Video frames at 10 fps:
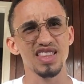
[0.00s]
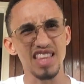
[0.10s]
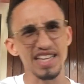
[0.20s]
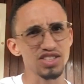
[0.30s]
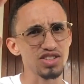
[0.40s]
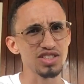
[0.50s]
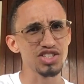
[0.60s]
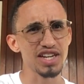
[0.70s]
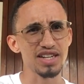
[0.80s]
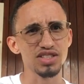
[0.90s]
That's not the
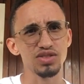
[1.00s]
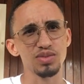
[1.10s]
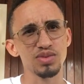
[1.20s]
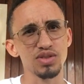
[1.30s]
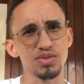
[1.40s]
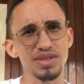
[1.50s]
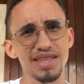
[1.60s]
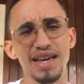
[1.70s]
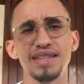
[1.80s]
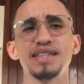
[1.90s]
channel, so I'm going with
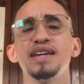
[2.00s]
Gaz.